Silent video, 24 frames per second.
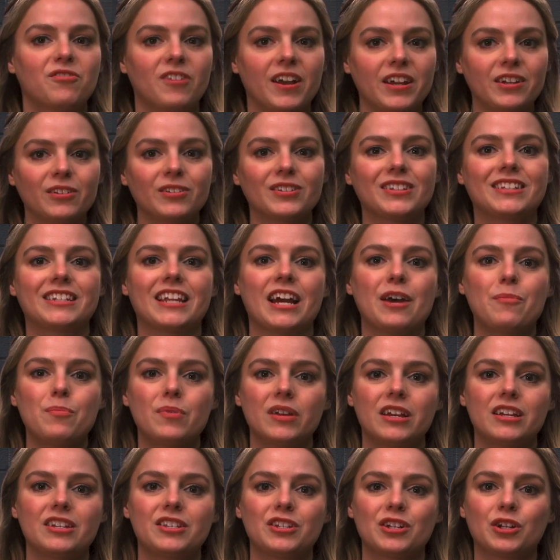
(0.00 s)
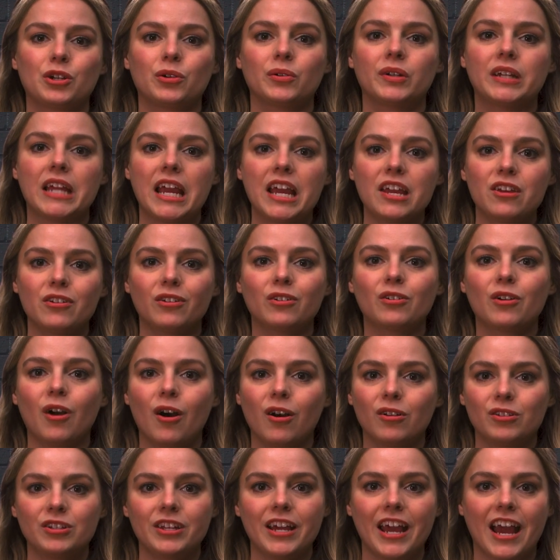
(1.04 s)
final step is to create your
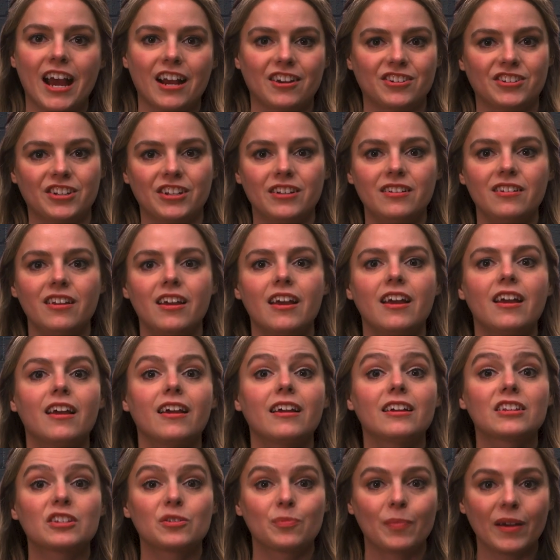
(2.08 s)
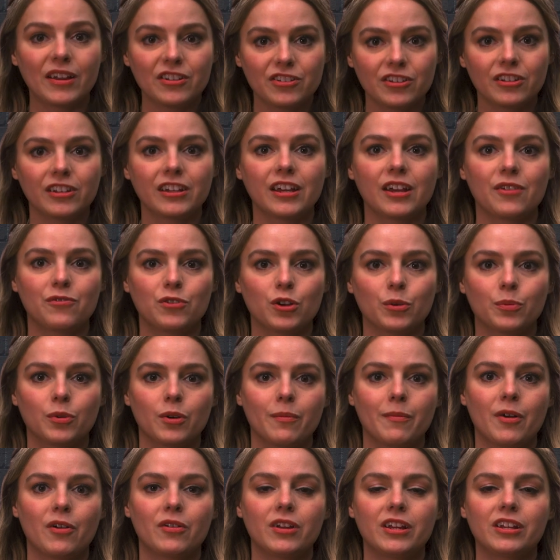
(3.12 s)
call to action, especially if you're
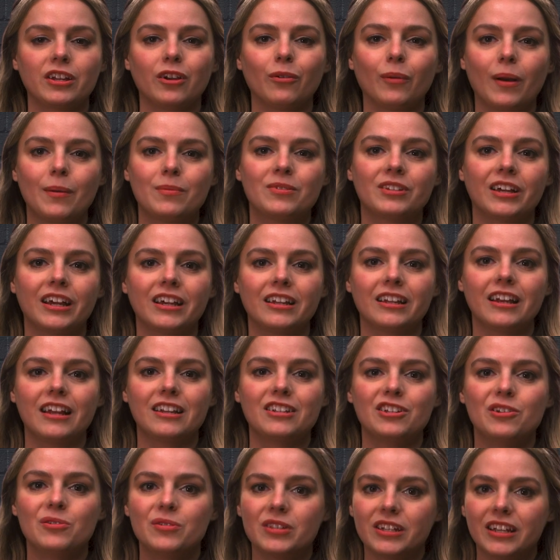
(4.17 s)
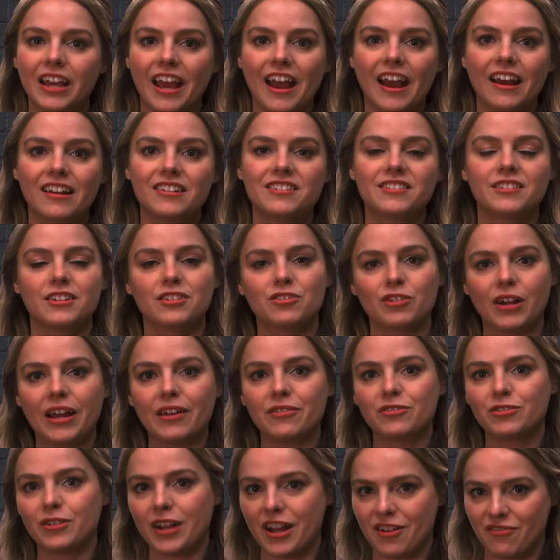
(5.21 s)
promoting your website and using ads to
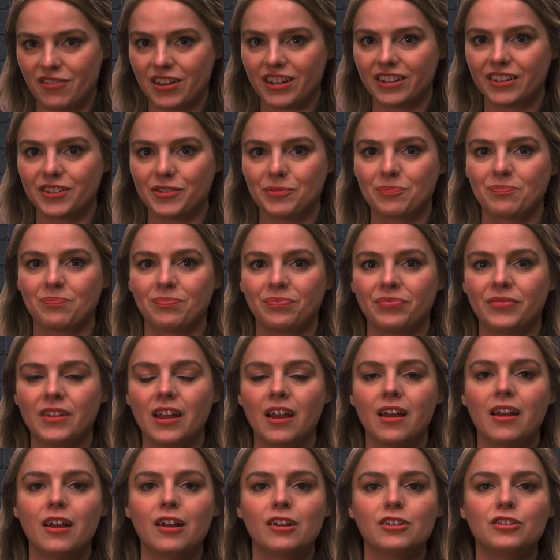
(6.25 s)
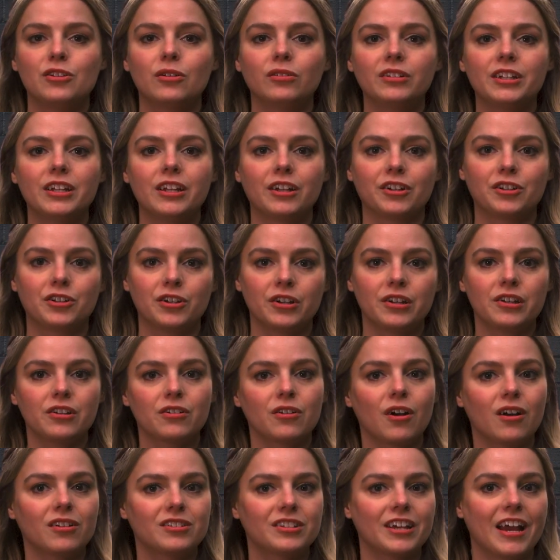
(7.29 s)
drive traffic. You'll need a good
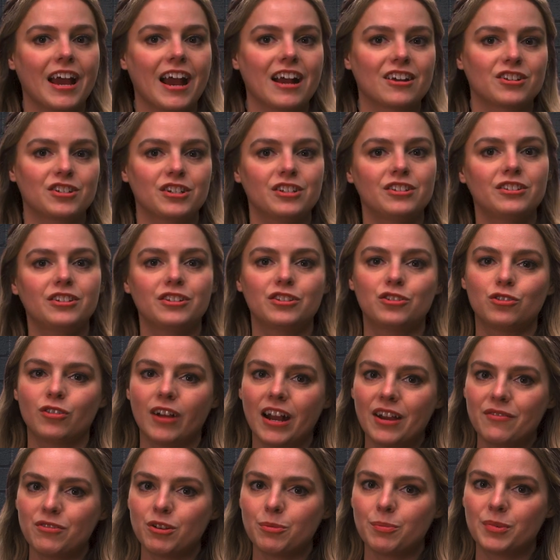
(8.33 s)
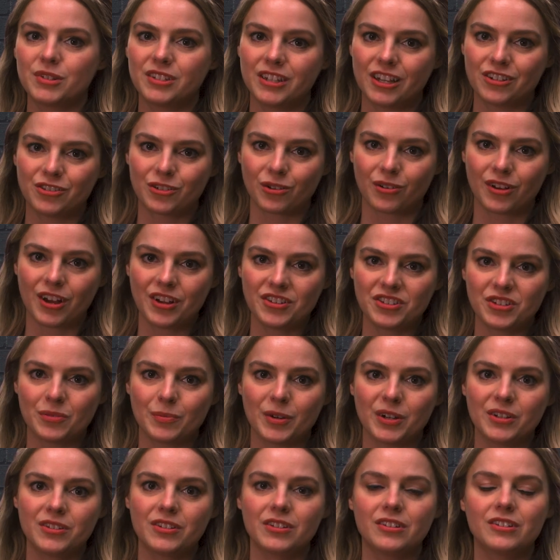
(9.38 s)
call to action to drive your potential
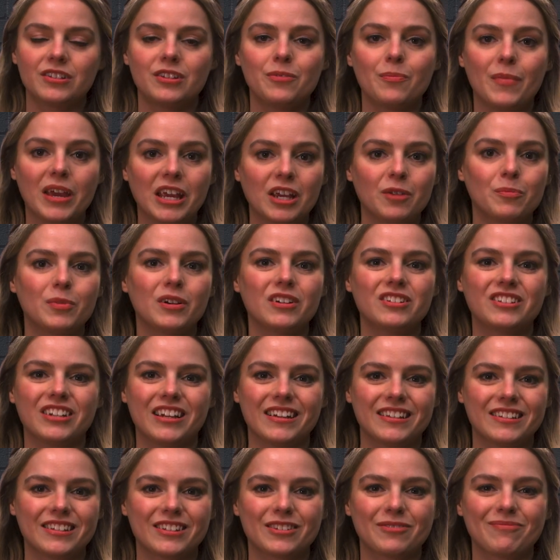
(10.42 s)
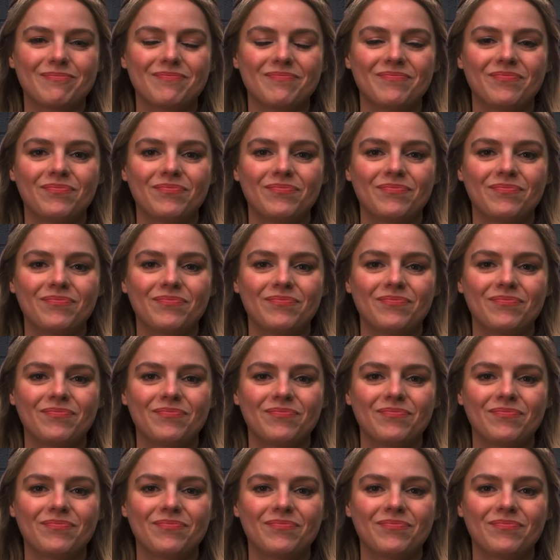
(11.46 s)
customers to make a purchase.